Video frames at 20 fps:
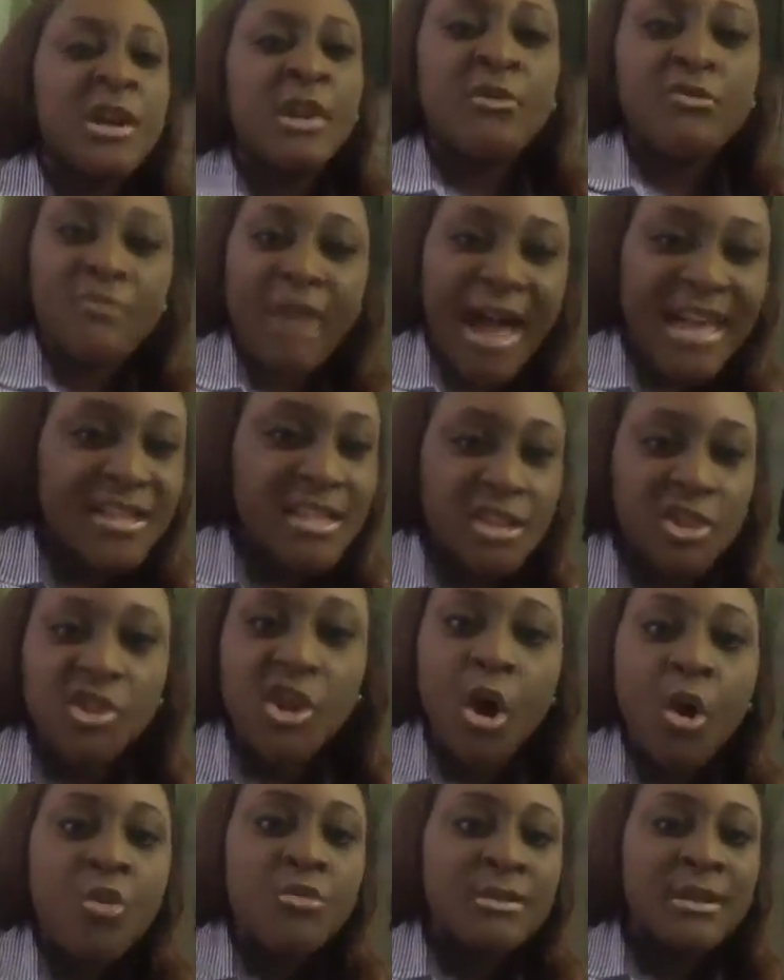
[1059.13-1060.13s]
Write it
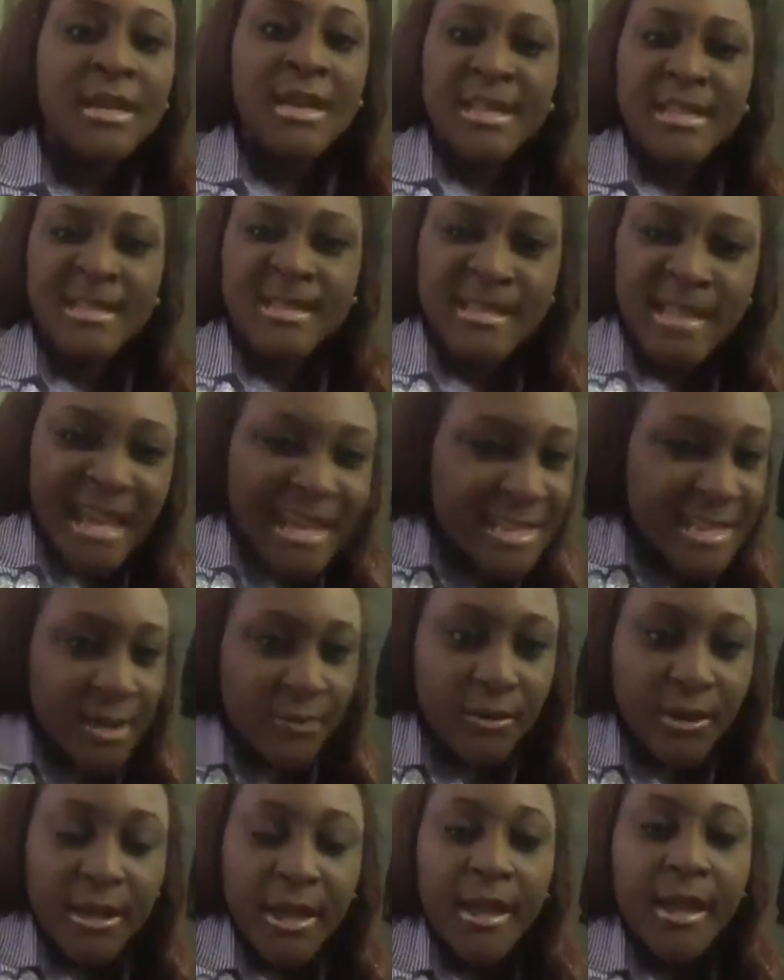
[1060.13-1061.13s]
down. Say it
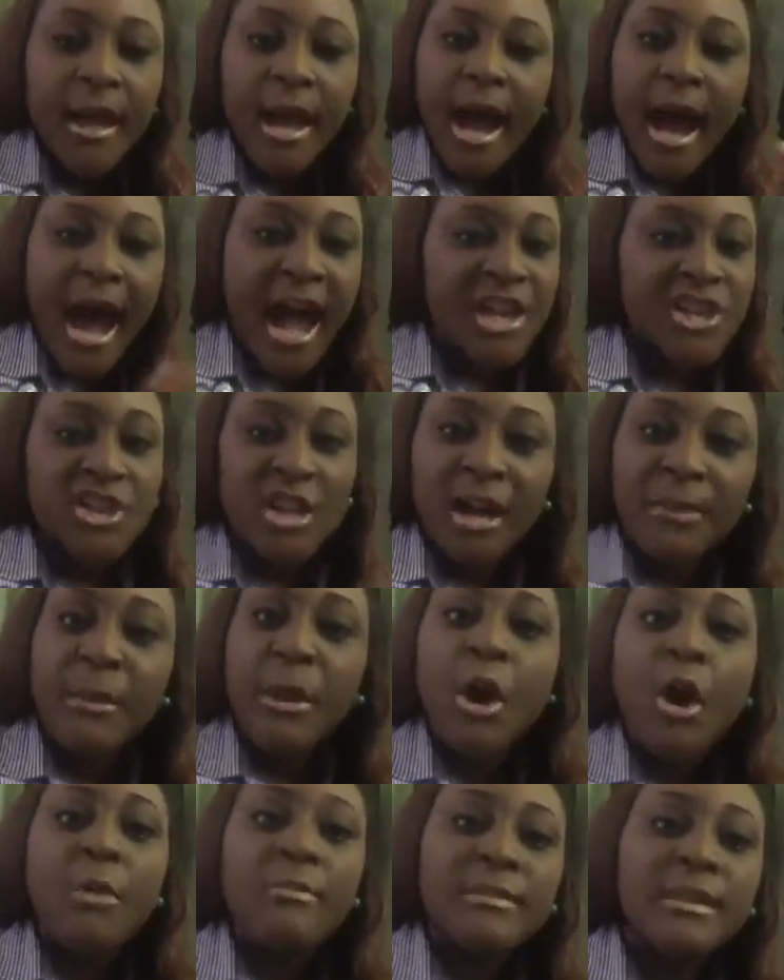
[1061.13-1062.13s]
every day. I shall
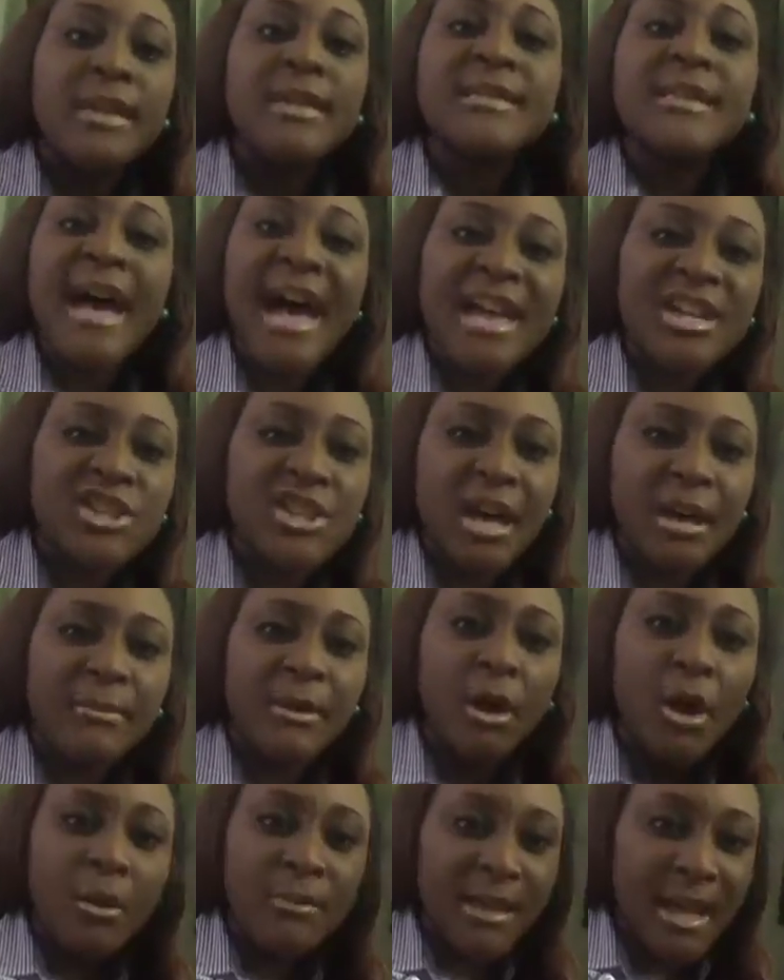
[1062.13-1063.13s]
become this. I shall
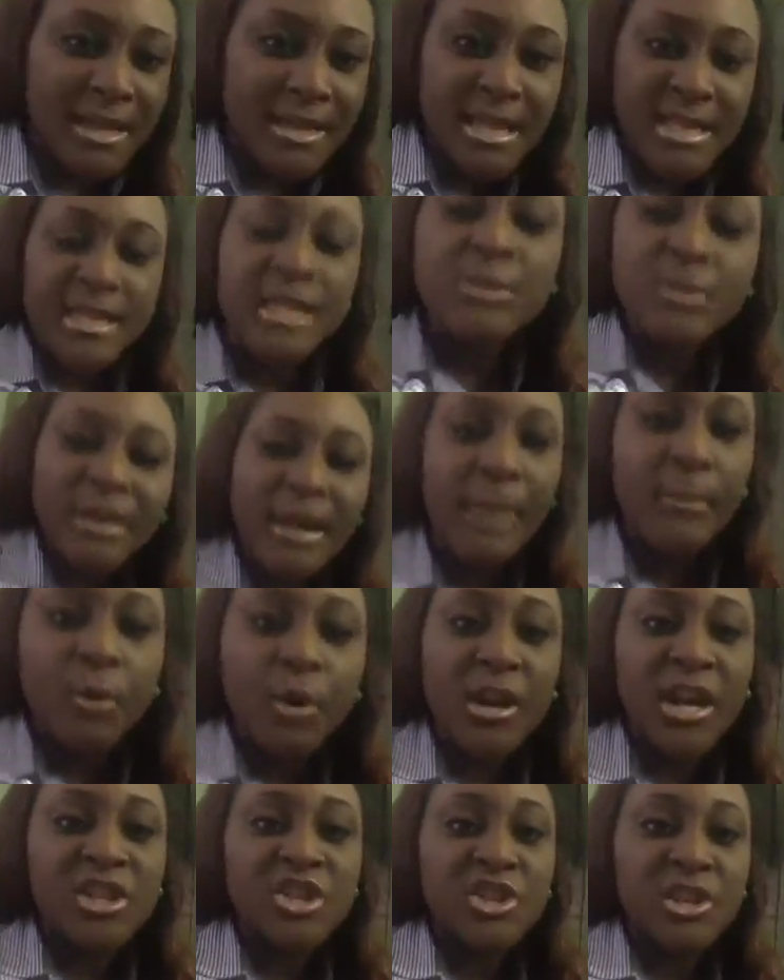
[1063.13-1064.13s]
become that. This is what I'm
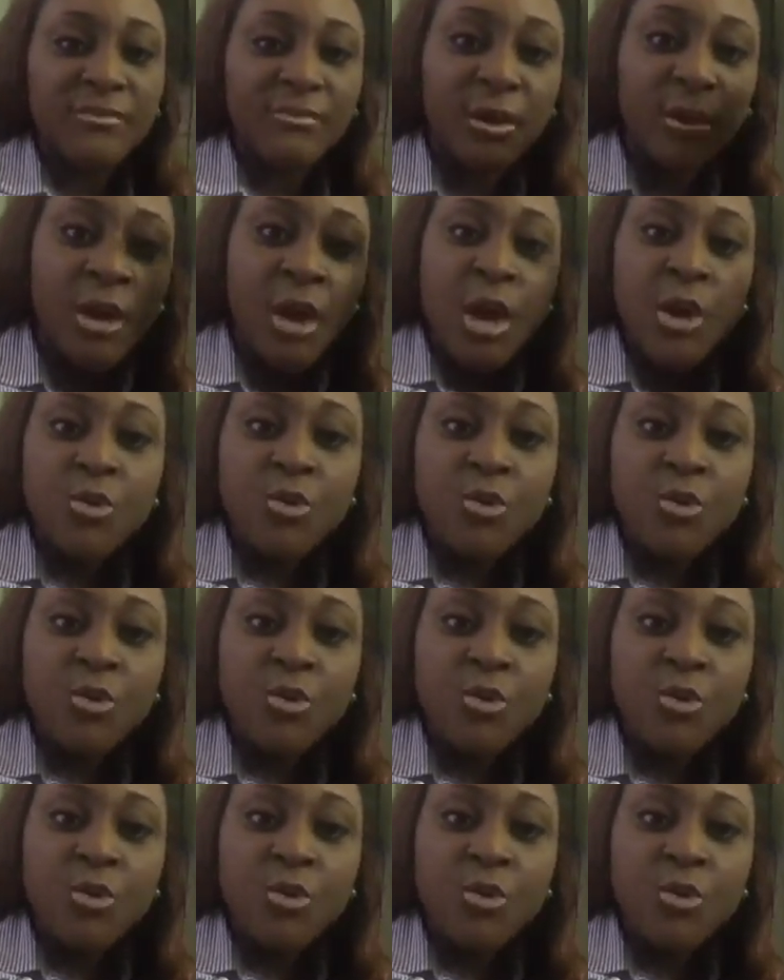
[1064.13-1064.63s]
going to achieve.